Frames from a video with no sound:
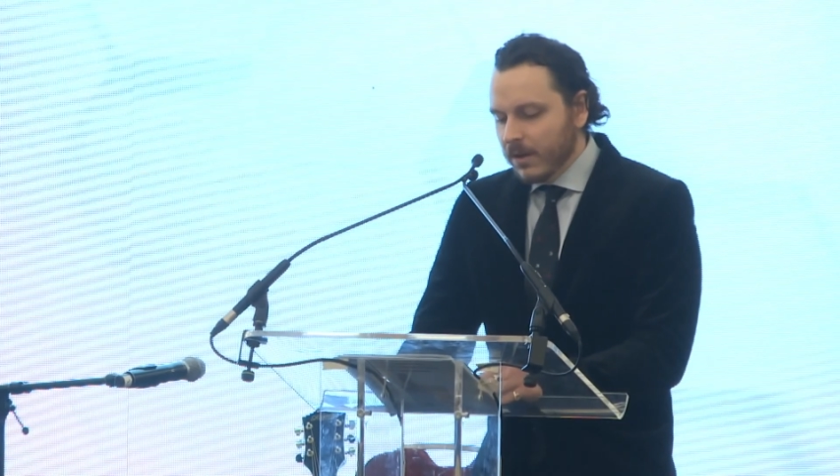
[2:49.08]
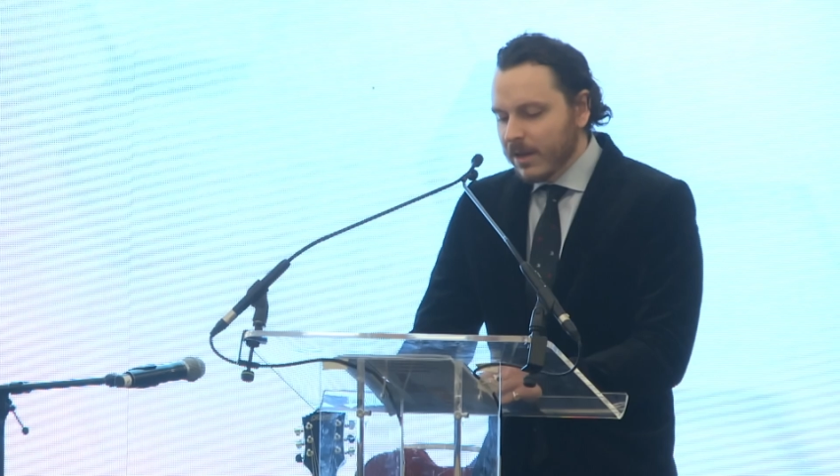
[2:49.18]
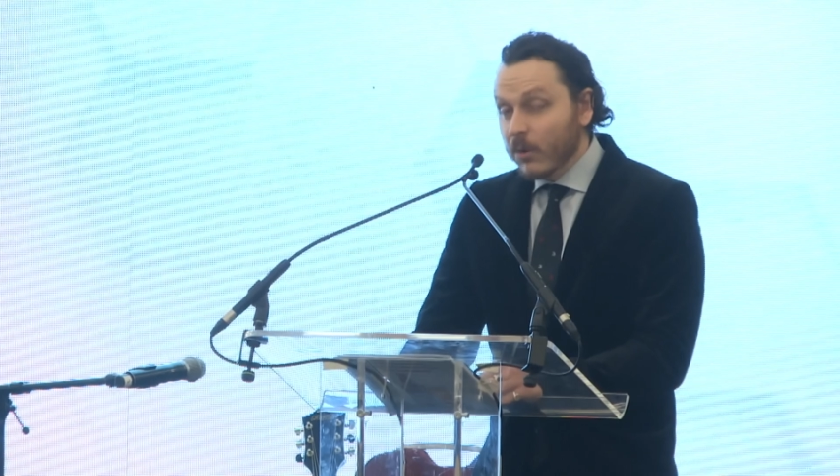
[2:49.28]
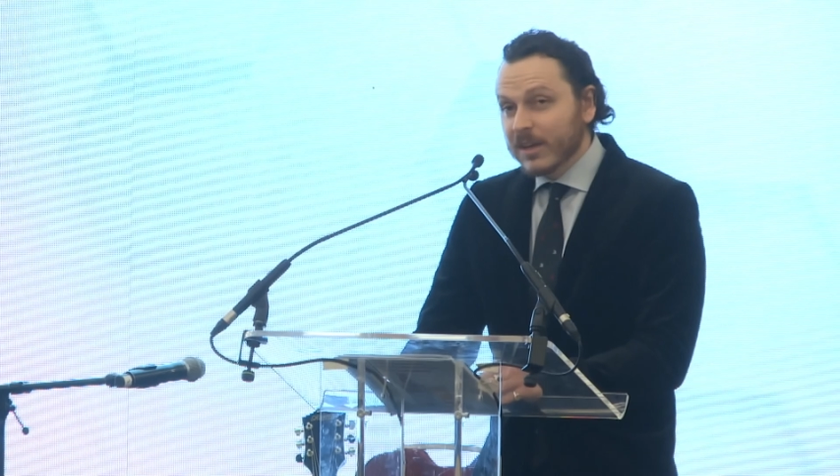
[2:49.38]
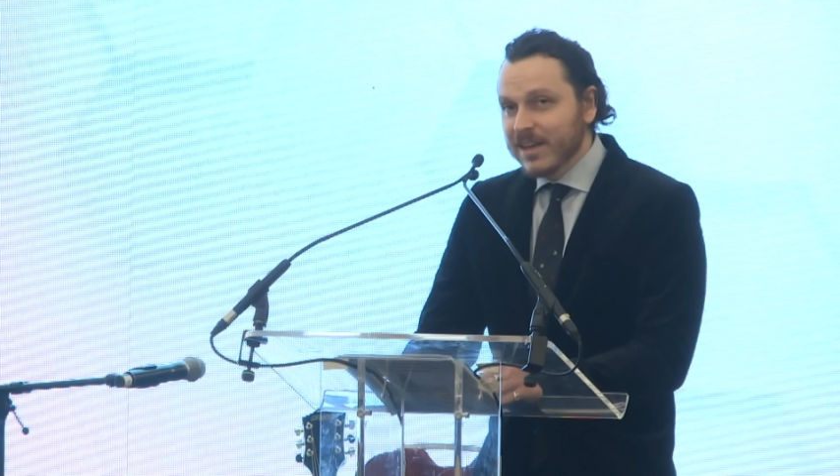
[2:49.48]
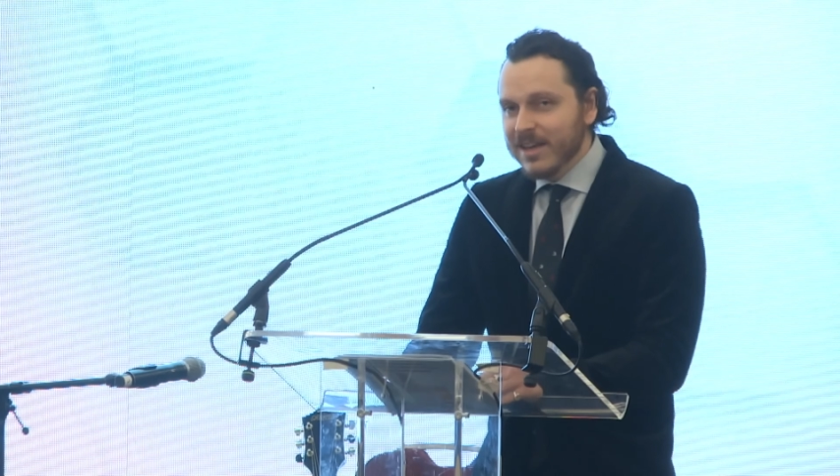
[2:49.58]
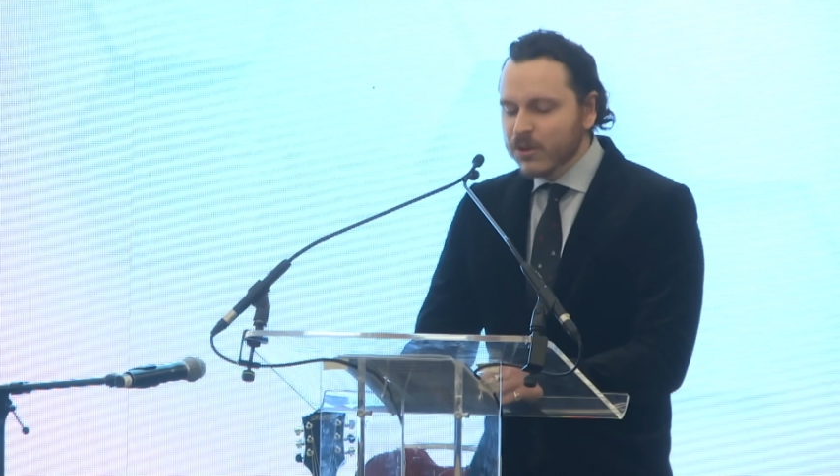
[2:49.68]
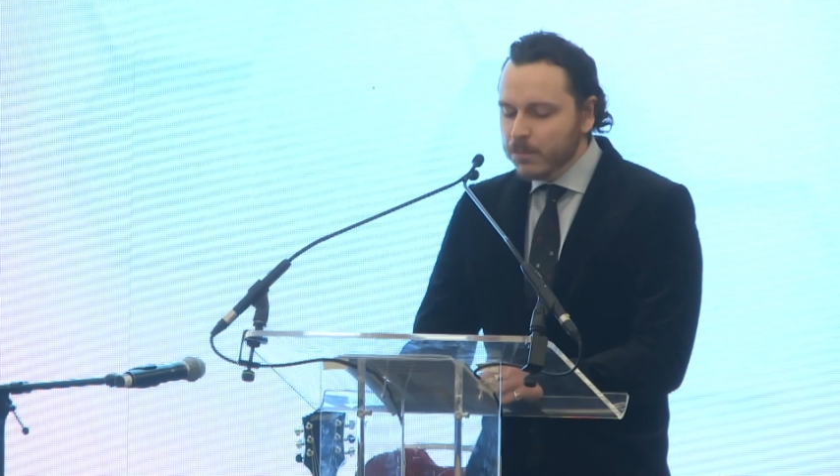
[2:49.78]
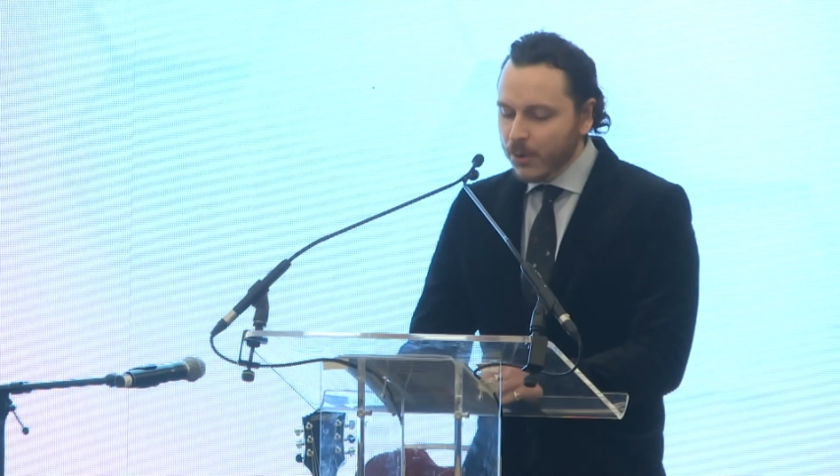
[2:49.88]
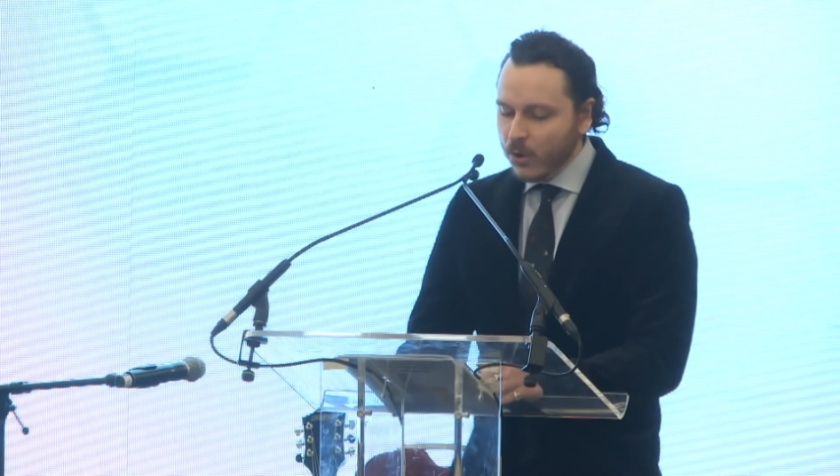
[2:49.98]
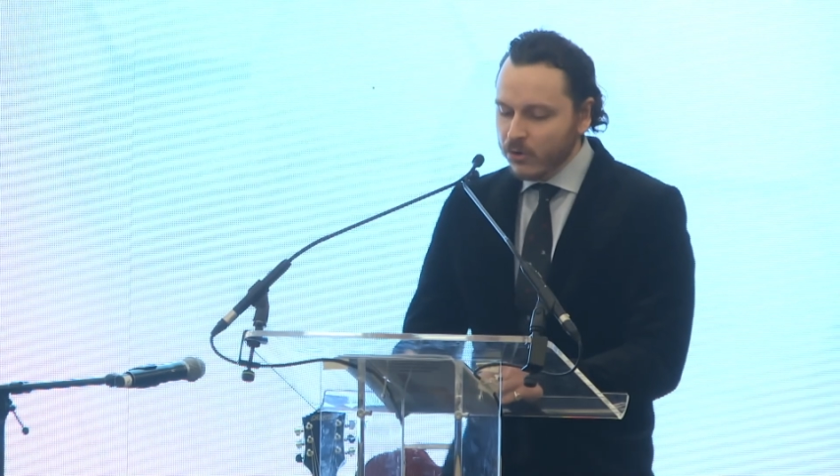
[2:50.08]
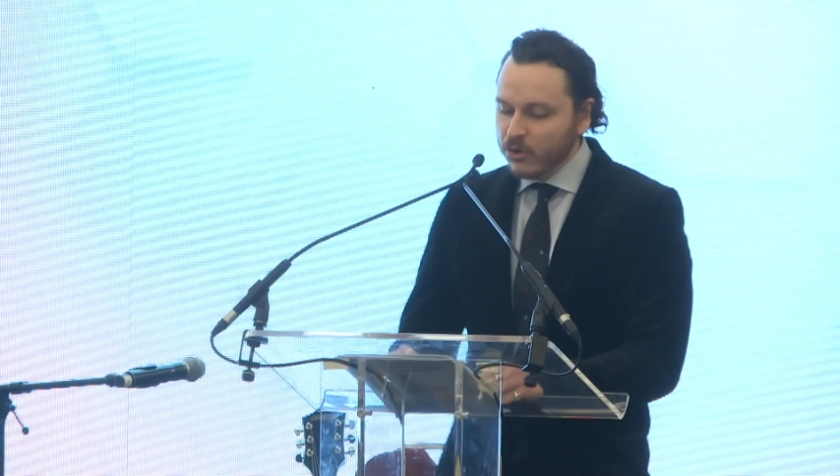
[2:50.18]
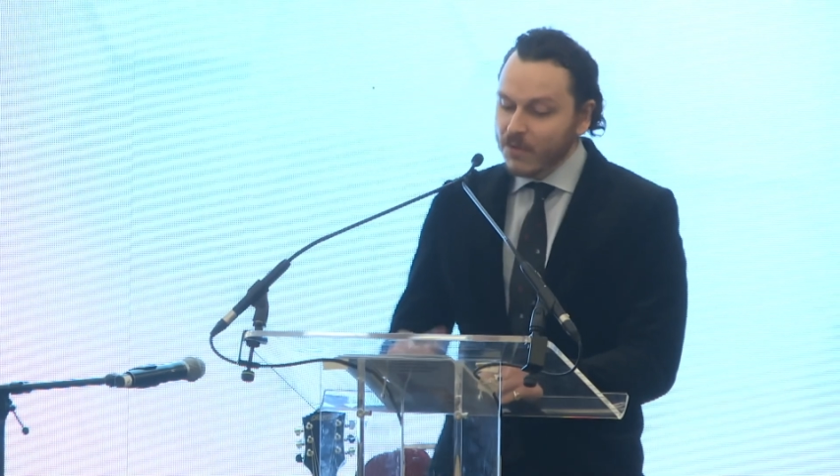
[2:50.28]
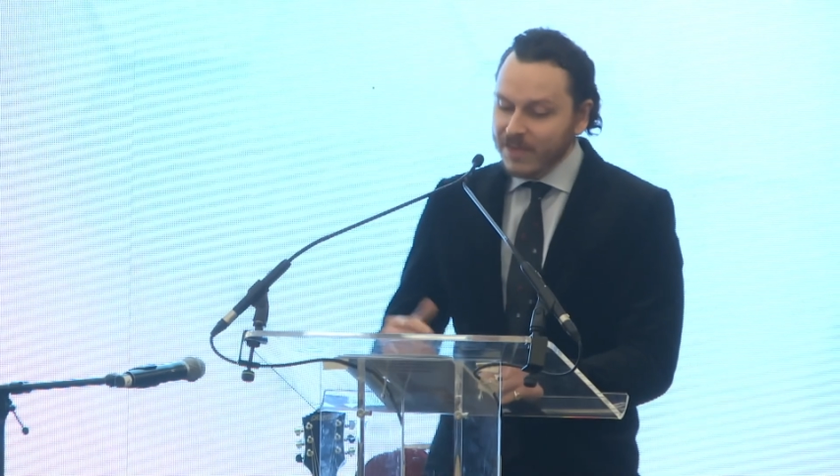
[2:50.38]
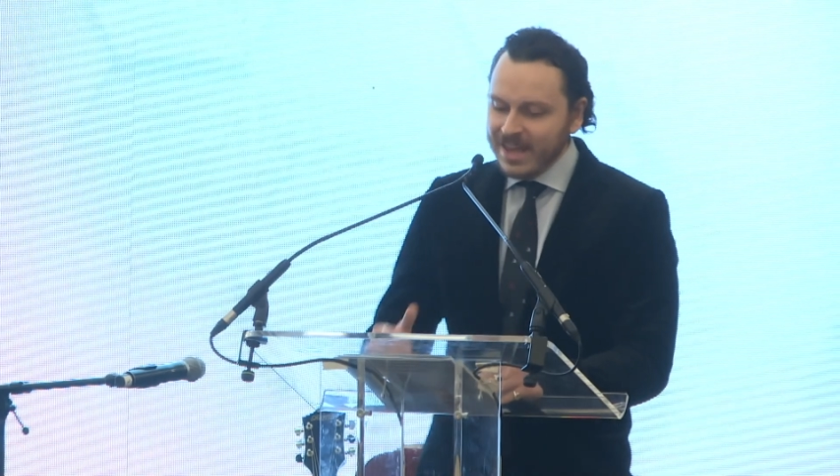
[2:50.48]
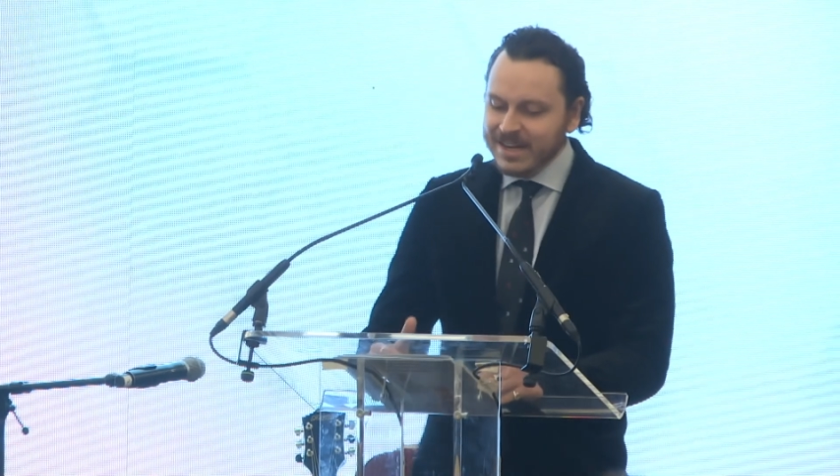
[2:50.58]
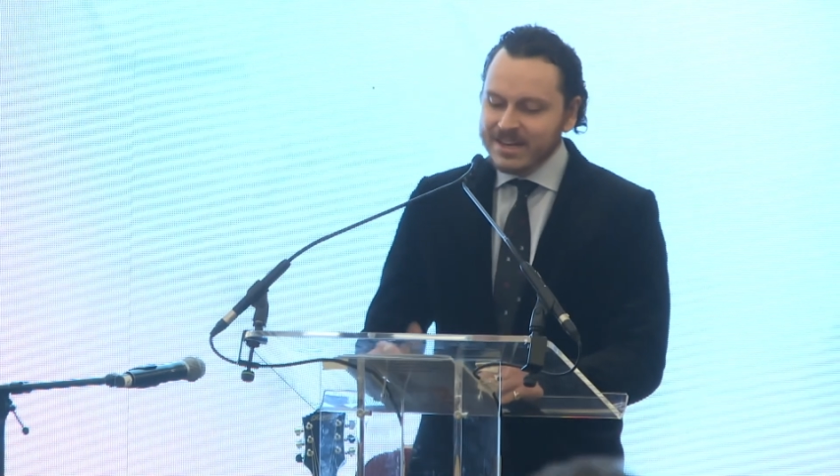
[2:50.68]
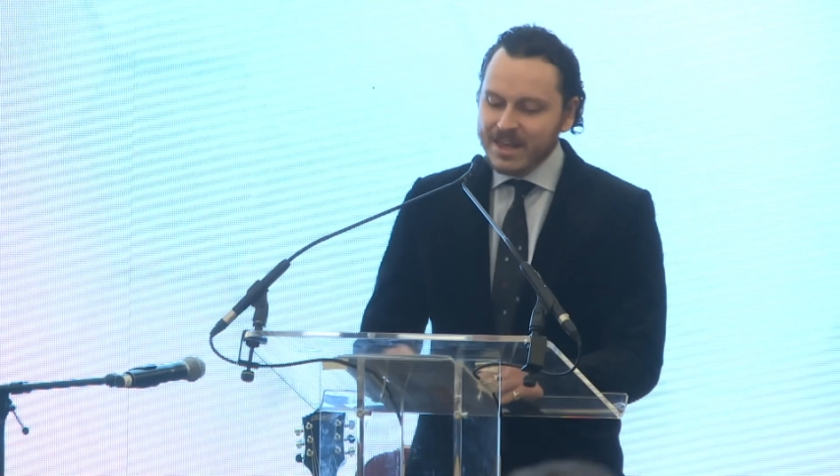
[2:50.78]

Now, a key component of any